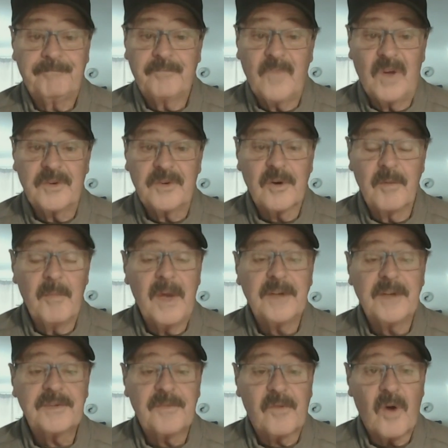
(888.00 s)
a
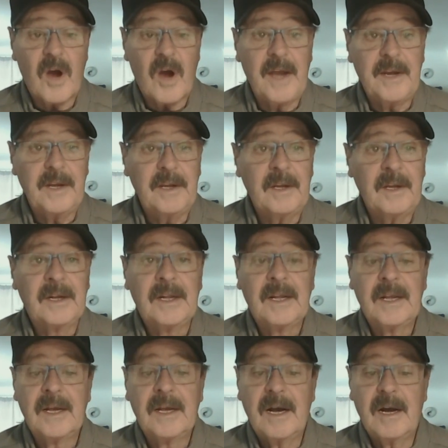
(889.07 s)
tremendous variety
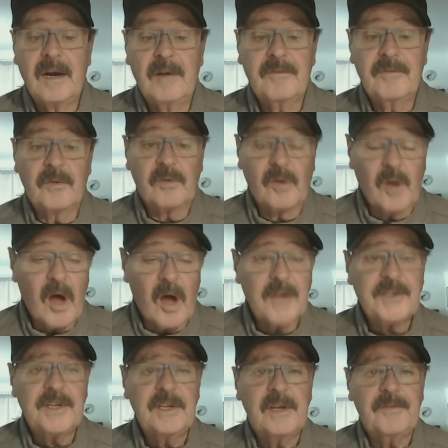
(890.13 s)
of
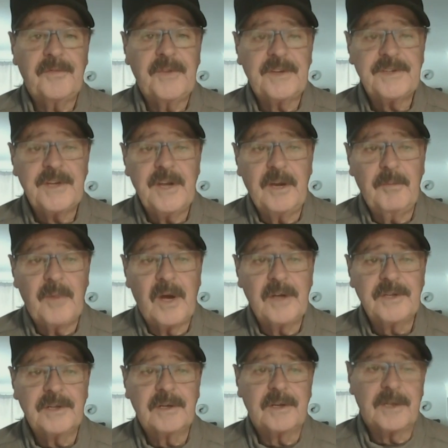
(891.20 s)
lodging that fits any
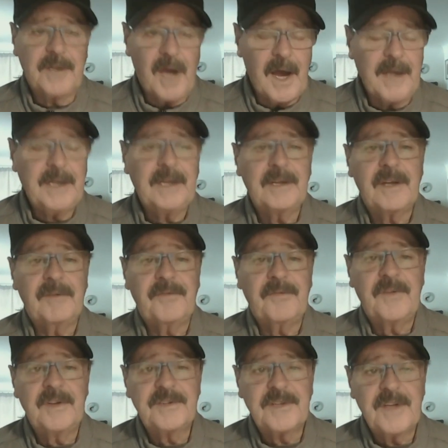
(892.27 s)
budget, dining that
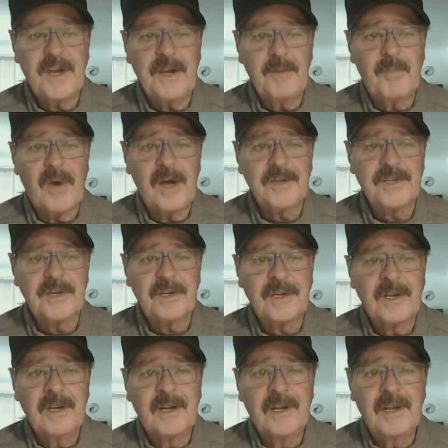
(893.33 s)
fits any budget,
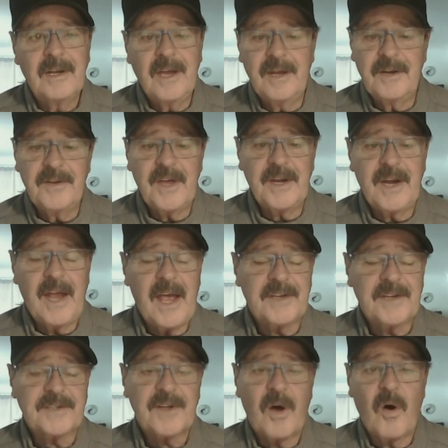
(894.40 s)
and then it
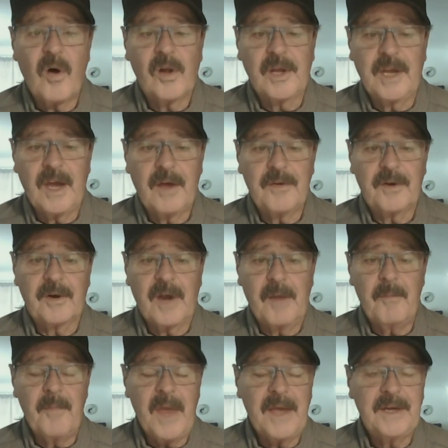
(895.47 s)
has all the other
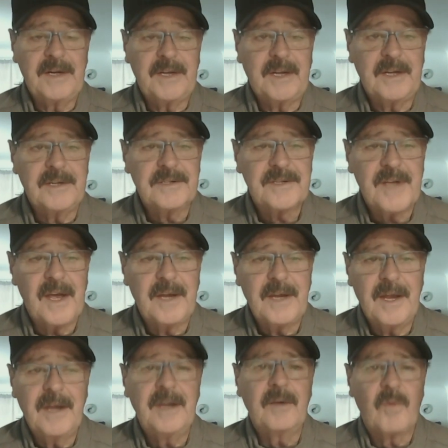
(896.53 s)
amenities that
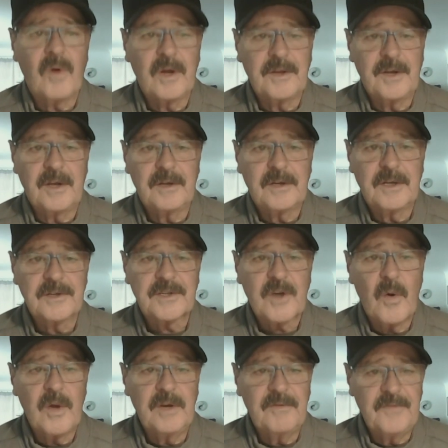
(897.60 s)
anyone that is
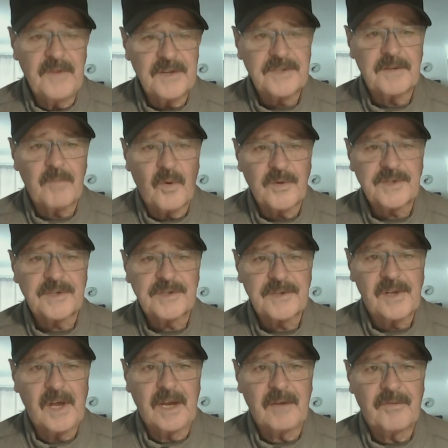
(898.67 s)
going to visit Moses
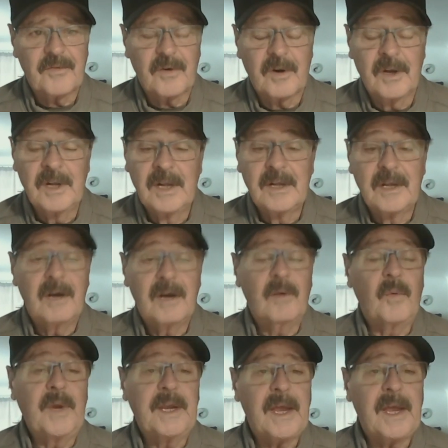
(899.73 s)
Lake for a
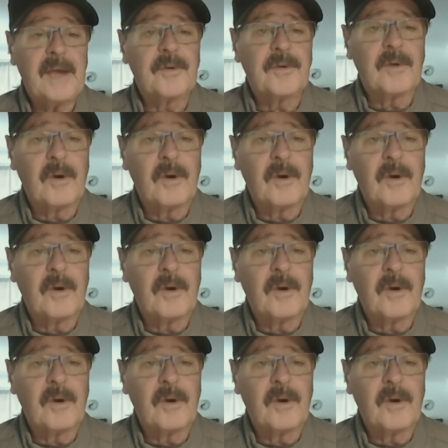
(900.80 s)
weekend or